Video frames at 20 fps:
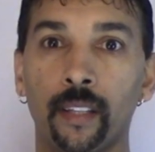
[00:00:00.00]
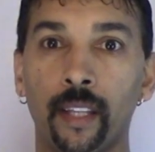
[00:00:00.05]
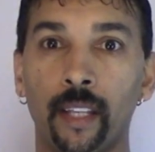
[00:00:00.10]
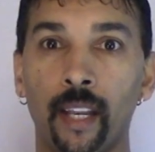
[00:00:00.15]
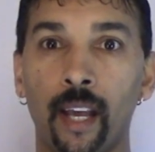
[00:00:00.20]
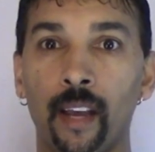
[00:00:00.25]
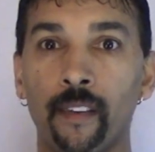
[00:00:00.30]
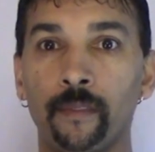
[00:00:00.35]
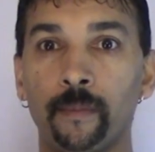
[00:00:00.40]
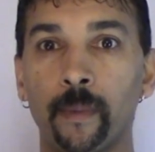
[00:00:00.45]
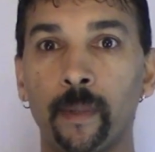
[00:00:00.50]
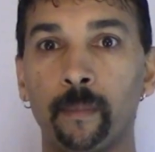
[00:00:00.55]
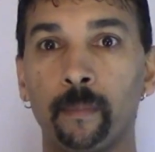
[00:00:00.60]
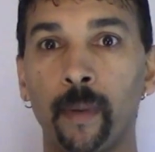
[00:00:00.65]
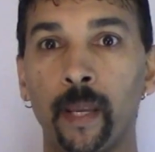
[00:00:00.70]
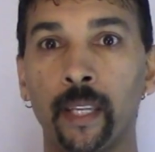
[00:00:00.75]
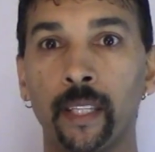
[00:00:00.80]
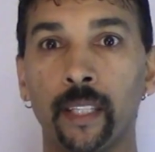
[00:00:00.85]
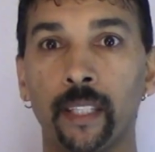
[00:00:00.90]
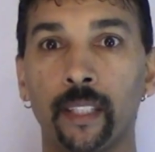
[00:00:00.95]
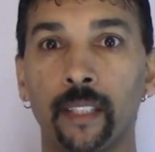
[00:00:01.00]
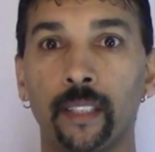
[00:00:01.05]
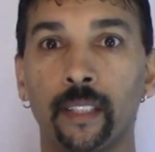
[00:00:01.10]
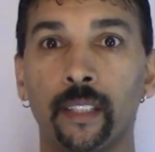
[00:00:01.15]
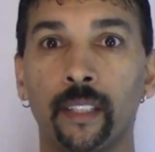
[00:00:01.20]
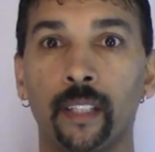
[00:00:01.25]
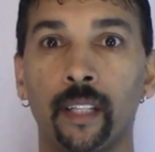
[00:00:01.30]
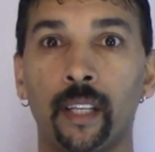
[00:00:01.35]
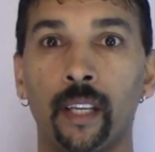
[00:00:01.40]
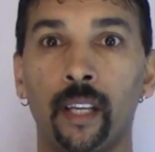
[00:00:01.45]
that I've been making
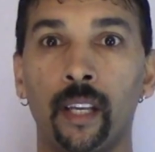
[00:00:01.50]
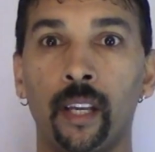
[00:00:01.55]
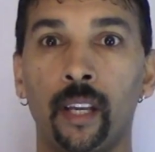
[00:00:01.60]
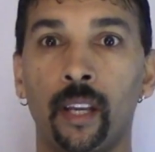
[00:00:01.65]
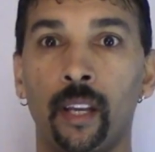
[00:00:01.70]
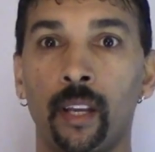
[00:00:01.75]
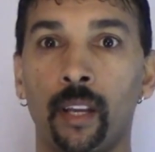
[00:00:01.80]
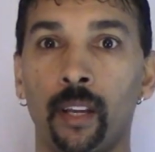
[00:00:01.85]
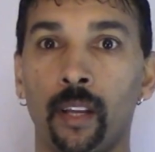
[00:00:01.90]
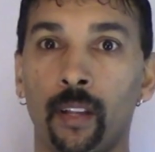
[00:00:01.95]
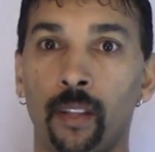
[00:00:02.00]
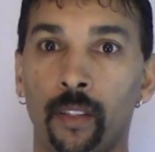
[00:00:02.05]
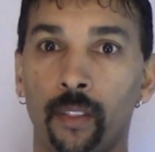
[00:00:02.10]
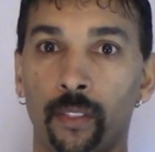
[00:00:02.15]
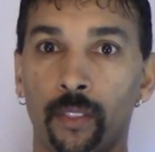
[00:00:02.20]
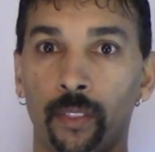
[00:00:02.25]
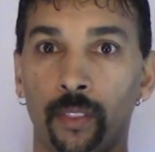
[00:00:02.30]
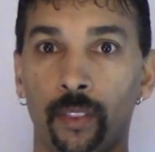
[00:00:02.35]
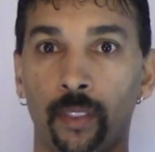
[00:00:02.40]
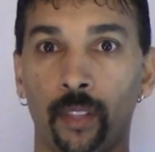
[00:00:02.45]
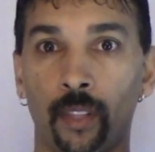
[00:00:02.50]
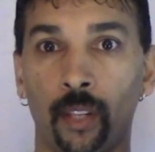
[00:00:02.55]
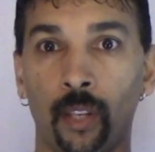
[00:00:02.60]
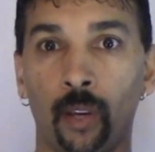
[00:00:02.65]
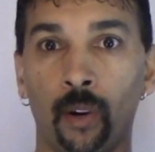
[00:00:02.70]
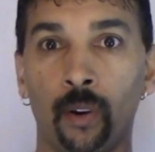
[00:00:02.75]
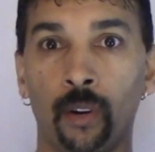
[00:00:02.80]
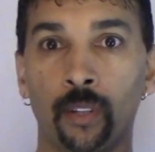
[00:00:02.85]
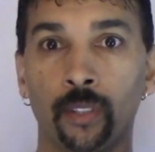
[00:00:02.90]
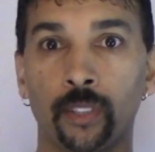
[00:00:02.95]
the
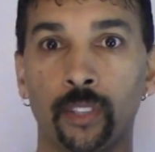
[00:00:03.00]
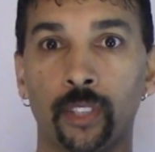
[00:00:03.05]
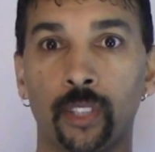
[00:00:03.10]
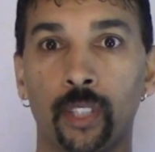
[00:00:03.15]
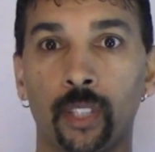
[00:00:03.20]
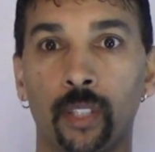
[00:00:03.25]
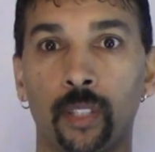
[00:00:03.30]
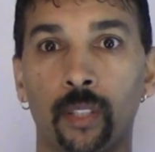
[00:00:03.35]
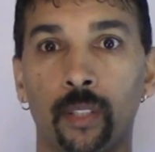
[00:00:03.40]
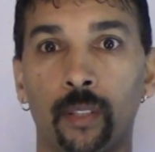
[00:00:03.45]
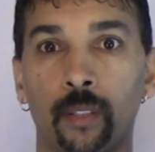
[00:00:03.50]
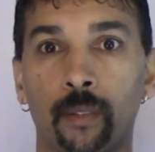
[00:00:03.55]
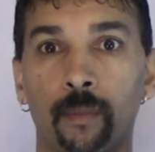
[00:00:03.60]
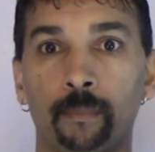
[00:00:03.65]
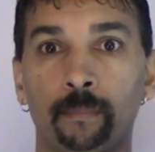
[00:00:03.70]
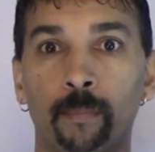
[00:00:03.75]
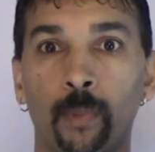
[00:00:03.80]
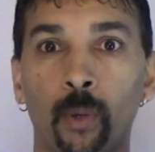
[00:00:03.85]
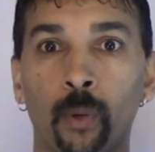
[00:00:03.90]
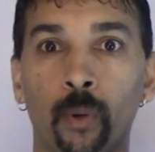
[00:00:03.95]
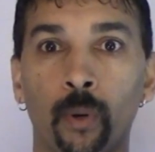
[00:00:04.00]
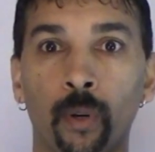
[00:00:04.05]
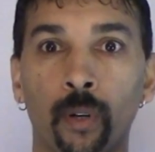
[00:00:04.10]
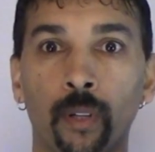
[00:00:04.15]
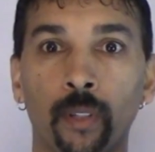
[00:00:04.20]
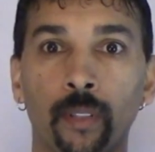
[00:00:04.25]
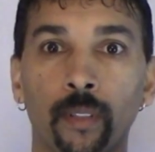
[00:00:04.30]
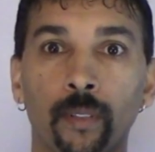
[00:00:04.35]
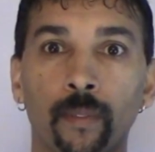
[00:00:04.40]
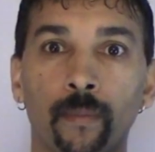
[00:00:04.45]
large
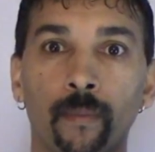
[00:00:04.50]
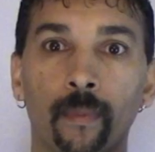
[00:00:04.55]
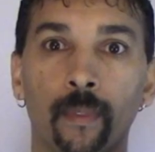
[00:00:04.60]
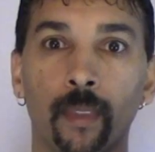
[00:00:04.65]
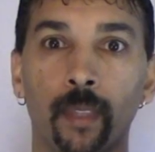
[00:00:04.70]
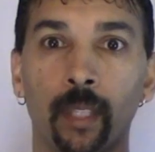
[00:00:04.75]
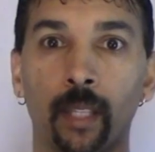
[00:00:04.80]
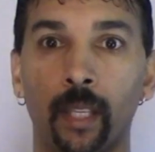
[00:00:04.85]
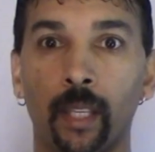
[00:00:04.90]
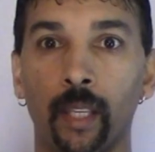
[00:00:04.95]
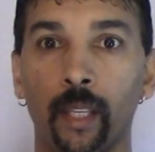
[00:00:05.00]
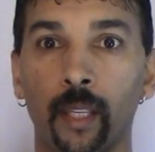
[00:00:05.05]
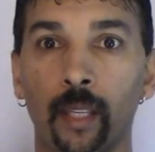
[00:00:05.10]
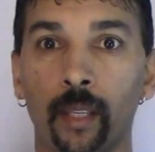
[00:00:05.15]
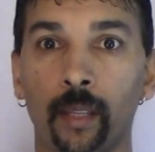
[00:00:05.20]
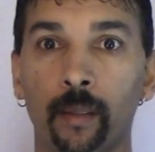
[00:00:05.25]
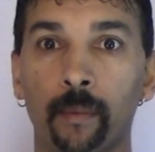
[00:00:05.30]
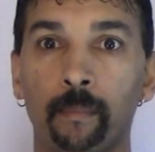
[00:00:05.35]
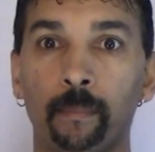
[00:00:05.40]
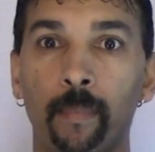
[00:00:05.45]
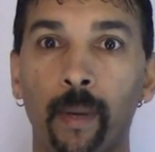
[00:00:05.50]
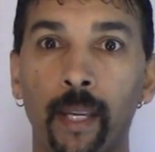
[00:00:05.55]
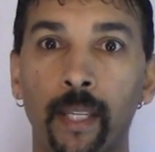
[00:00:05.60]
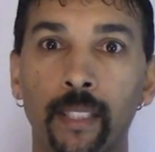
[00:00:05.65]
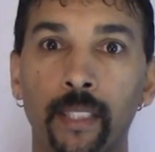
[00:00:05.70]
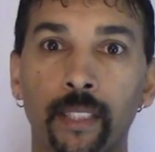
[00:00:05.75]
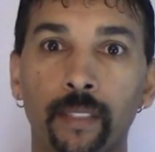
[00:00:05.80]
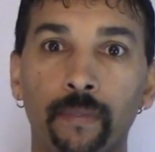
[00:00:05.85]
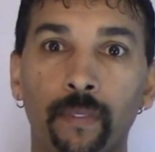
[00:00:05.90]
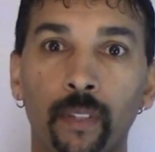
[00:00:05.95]
bore
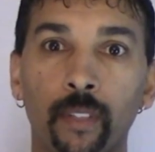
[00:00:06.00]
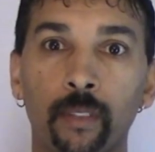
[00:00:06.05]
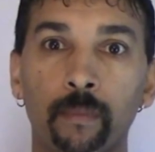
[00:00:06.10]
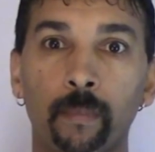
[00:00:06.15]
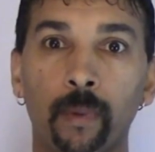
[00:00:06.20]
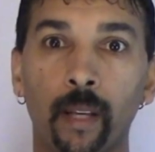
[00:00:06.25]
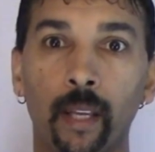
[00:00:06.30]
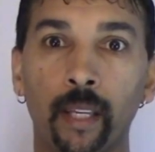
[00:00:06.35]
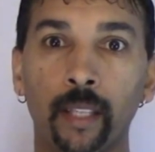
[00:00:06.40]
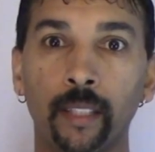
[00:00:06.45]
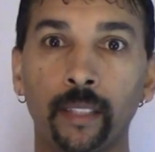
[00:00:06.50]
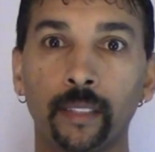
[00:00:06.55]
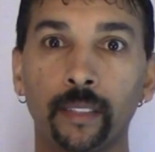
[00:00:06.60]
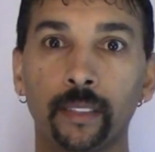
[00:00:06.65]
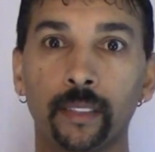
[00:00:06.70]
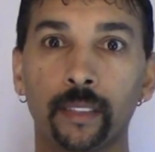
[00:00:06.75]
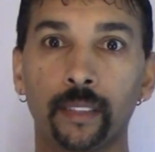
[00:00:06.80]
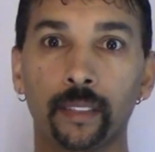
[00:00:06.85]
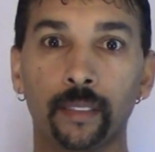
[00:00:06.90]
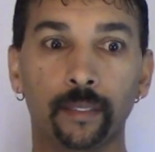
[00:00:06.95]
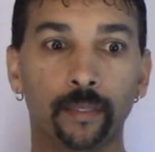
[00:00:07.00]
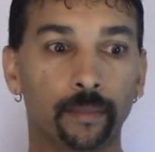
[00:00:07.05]
bass flute blanks.